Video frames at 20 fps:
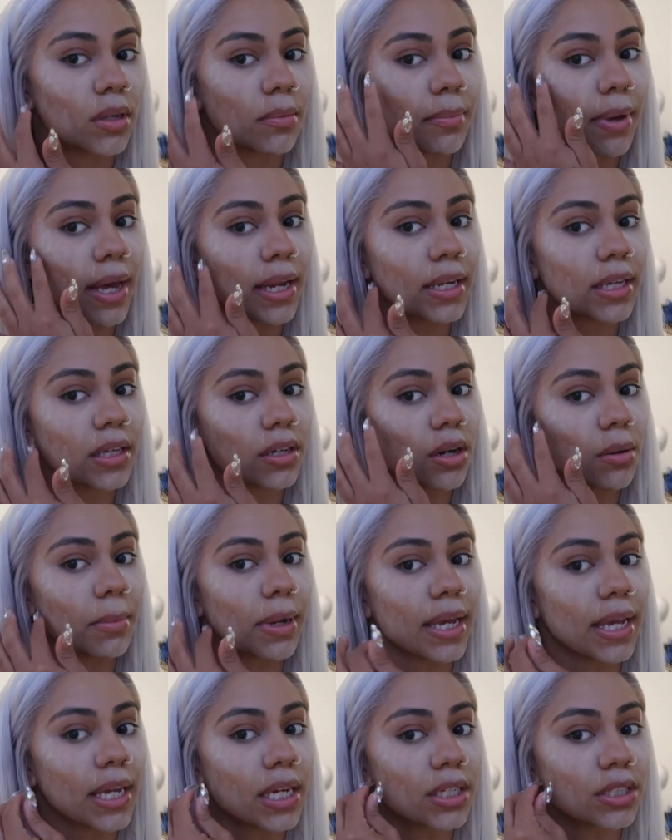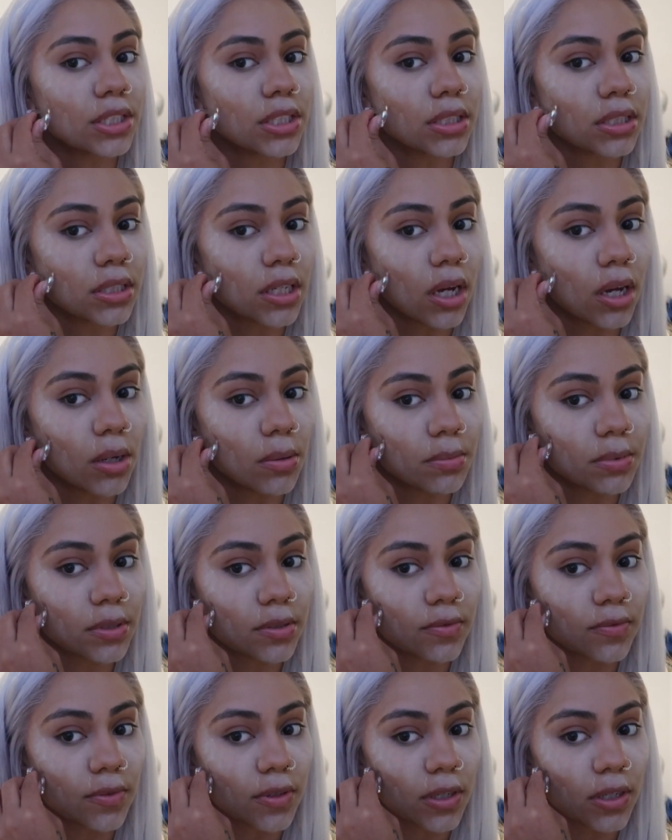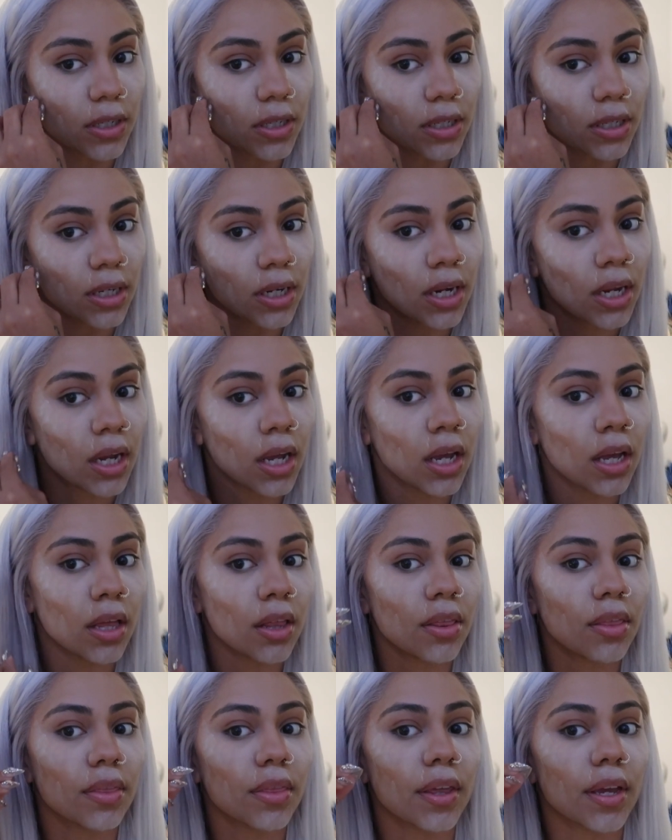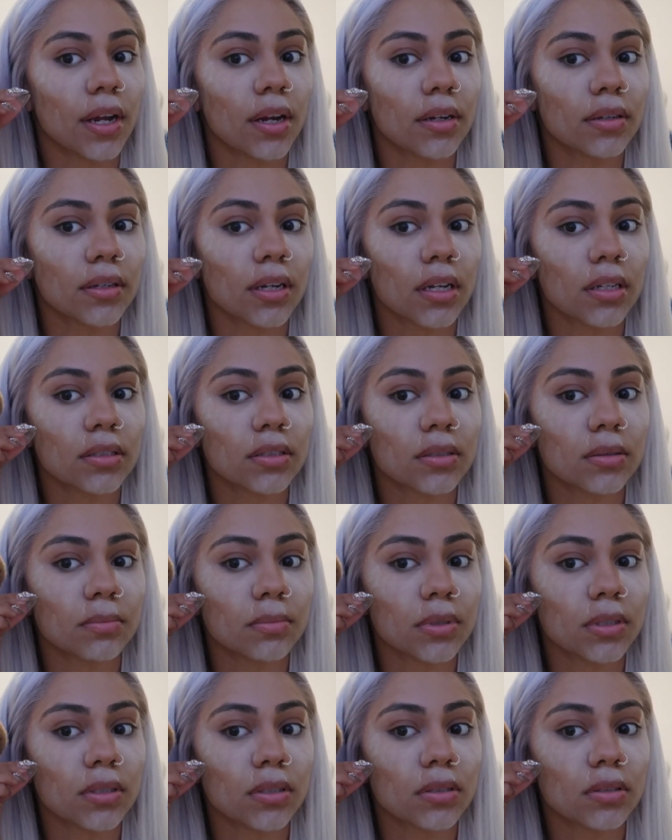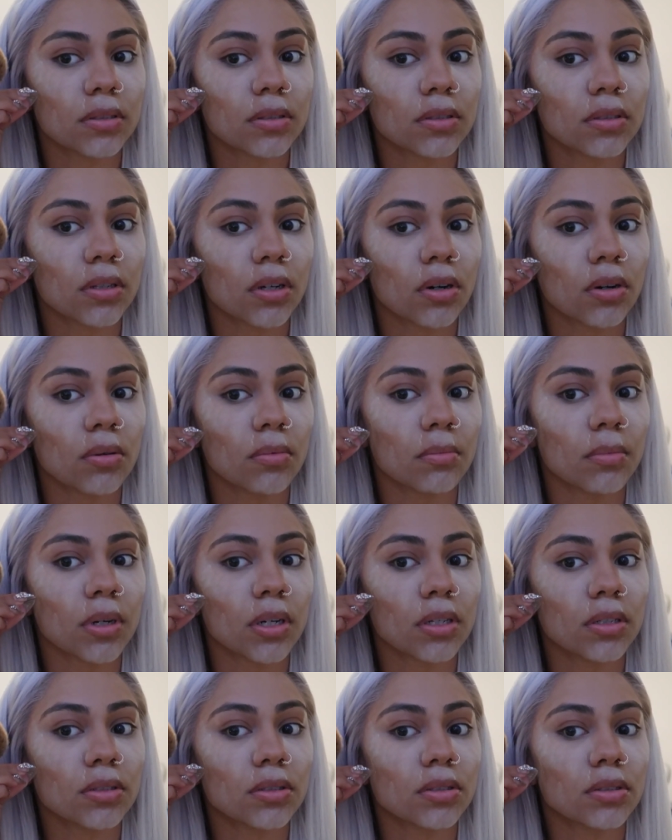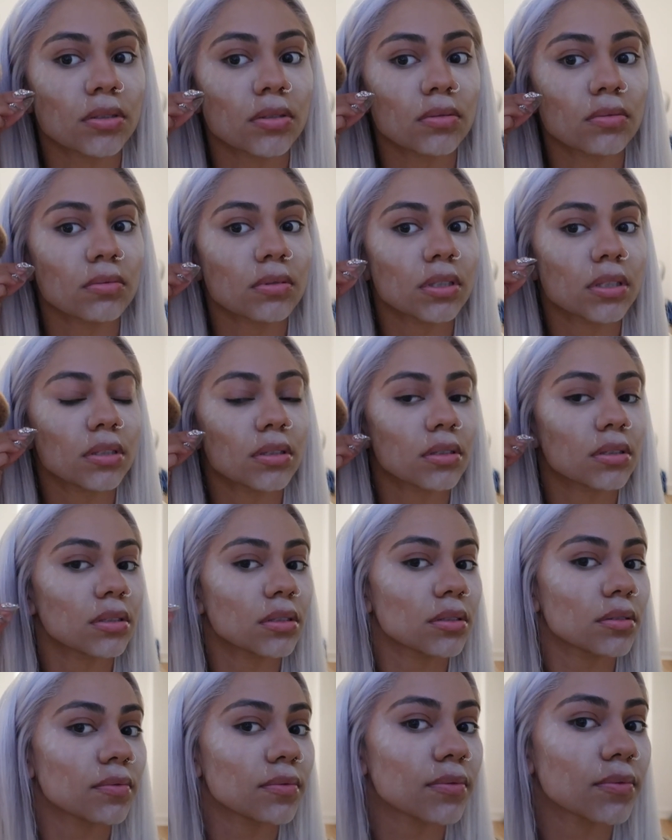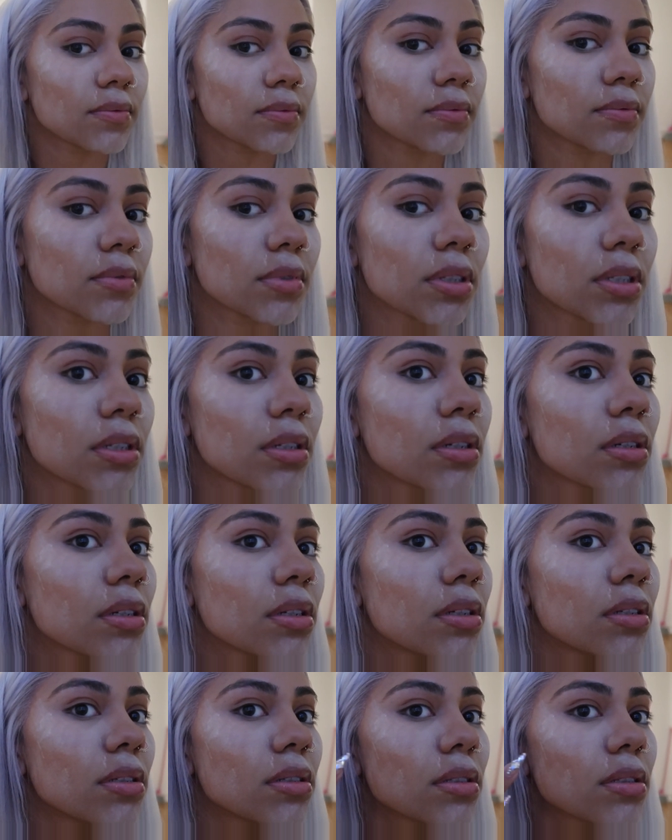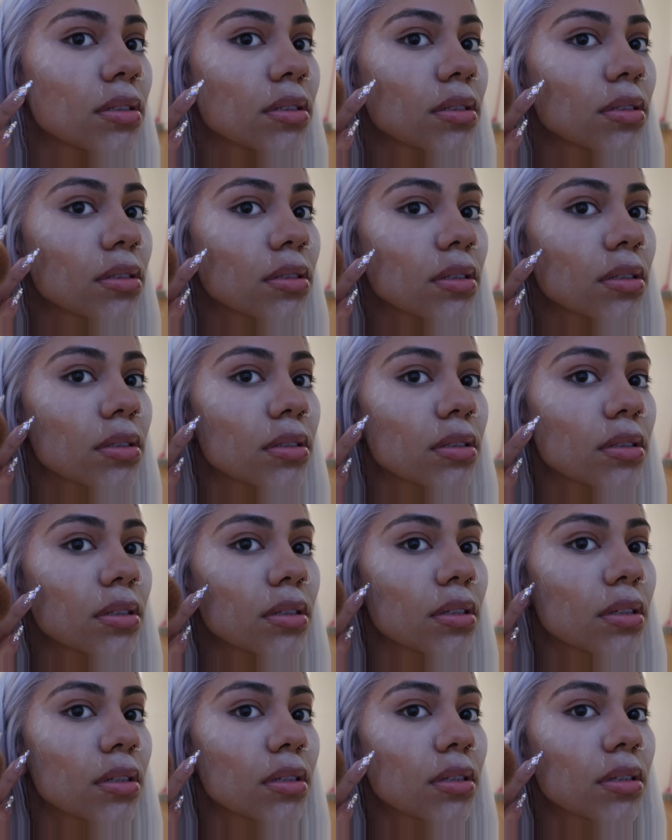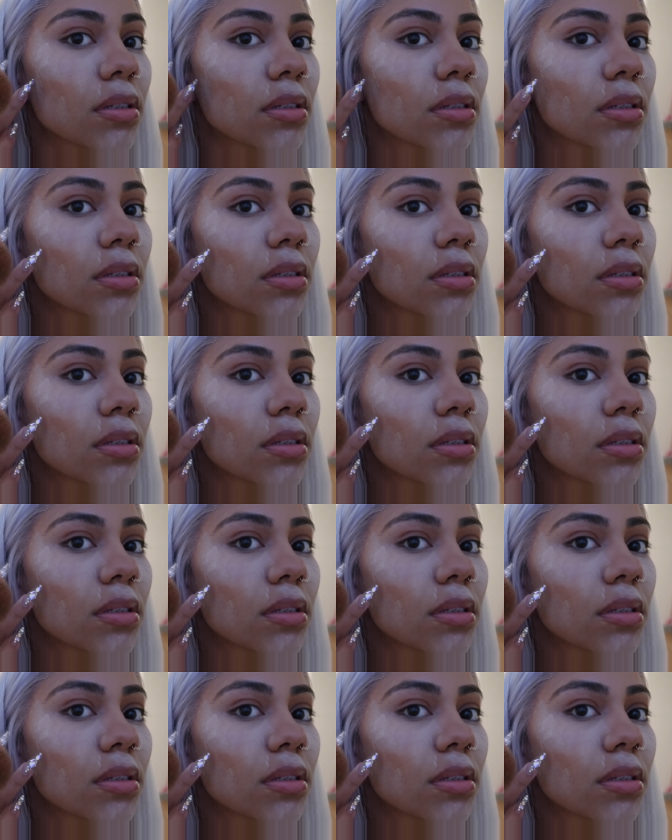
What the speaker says: Patting it on my hand just helps for there not to be so much. What the frick is this? Y'all see that?